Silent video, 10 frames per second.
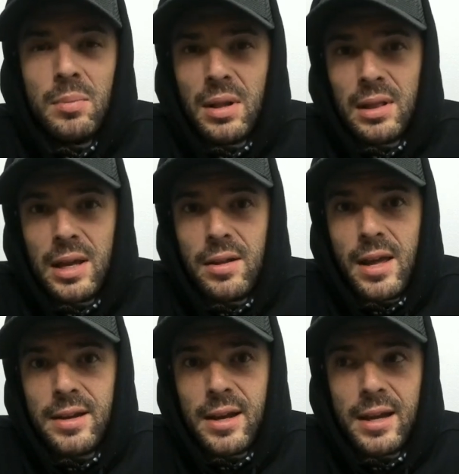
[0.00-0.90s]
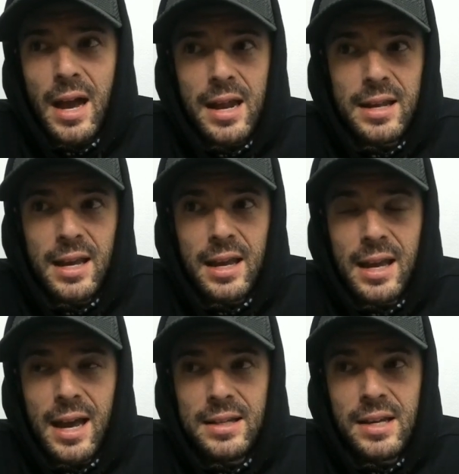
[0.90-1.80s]
But later that night, I had to get
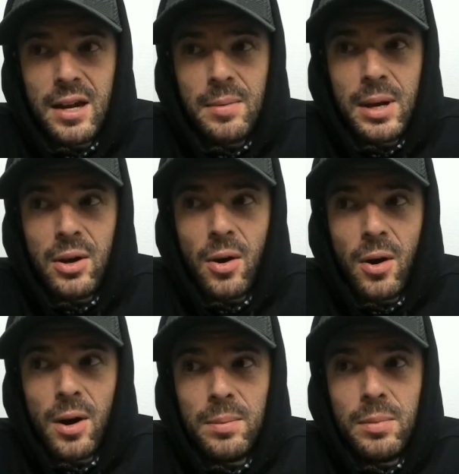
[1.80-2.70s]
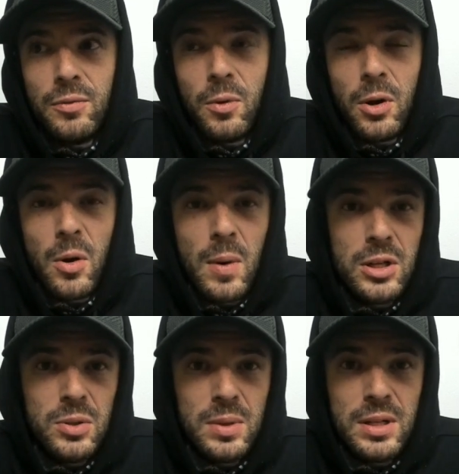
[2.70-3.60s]
gas out of my car before
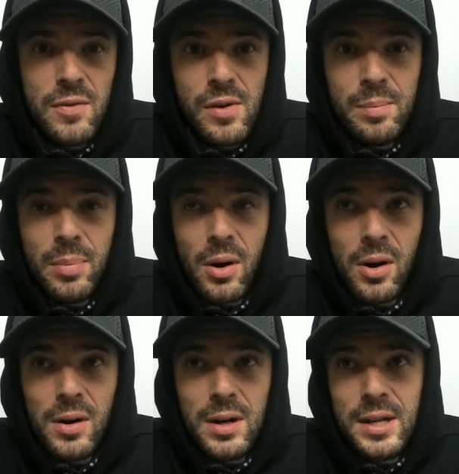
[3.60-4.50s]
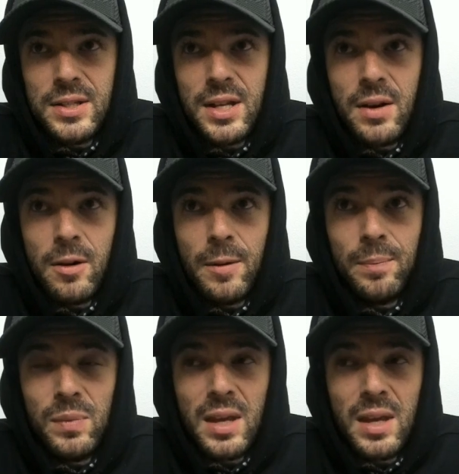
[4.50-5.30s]
going to a different bar, etc.